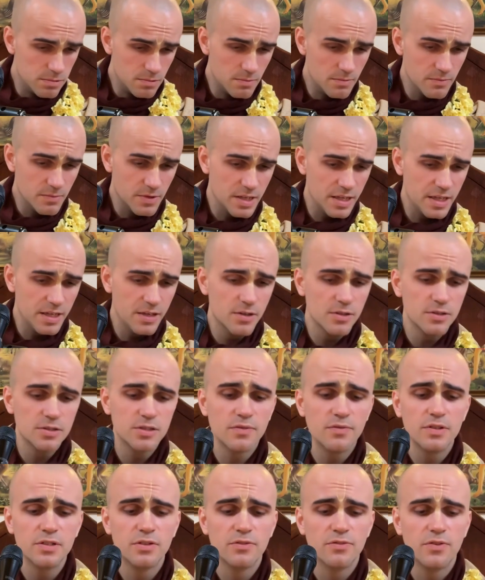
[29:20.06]
The ears
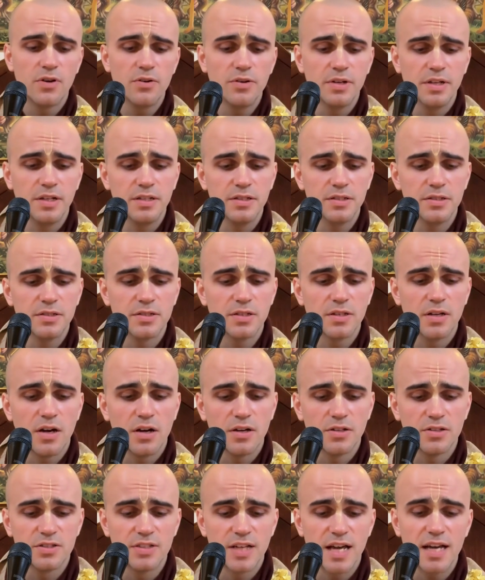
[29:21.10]
of the devotees
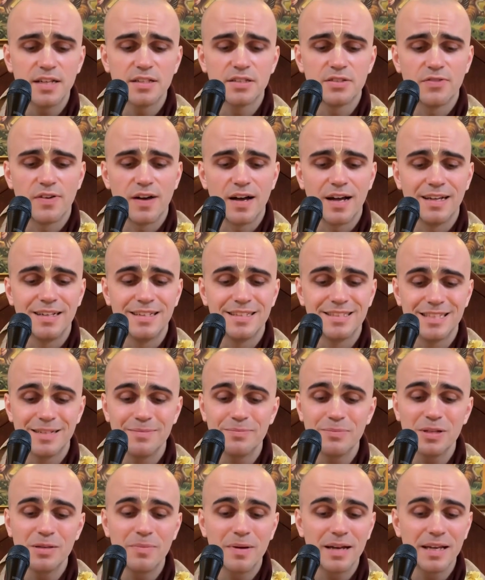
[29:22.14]
are satisfied
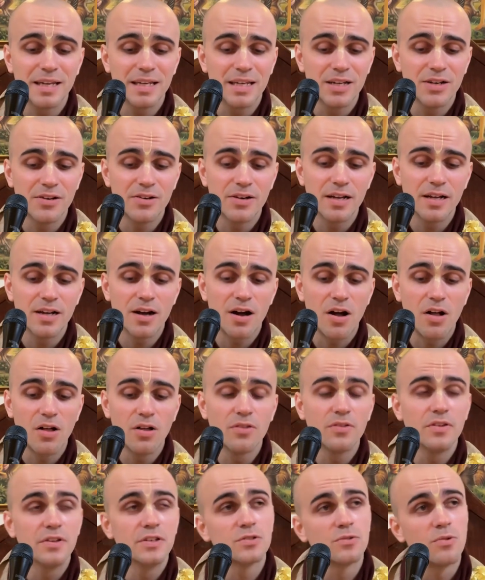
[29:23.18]
simply by hearing all
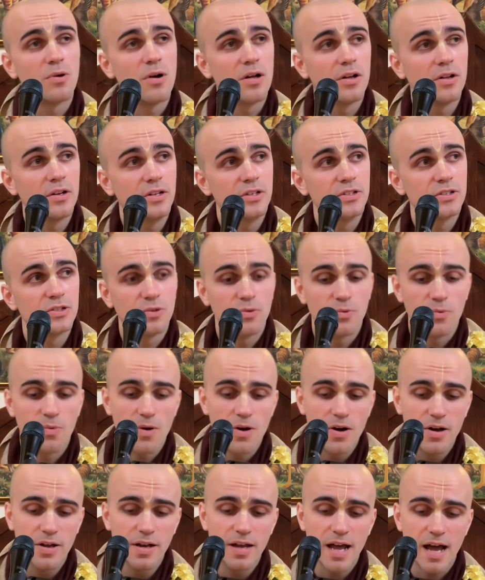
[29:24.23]
of these qualities
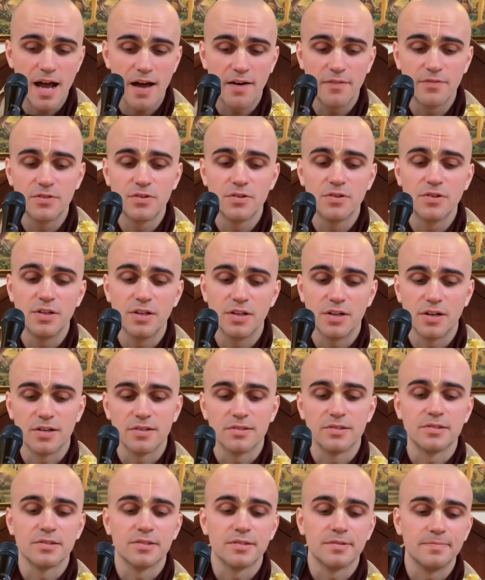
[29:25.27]
one after the
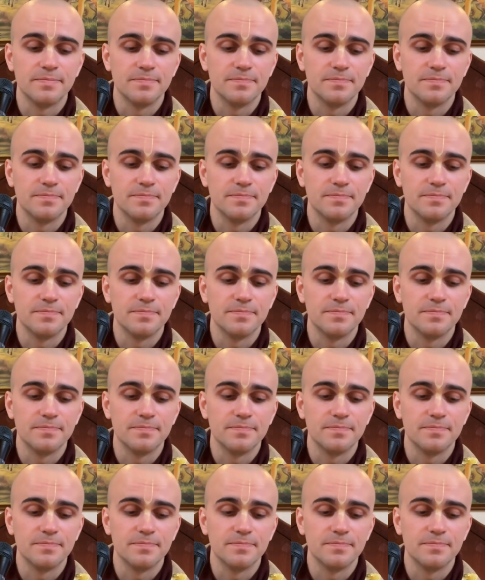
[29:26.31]
other.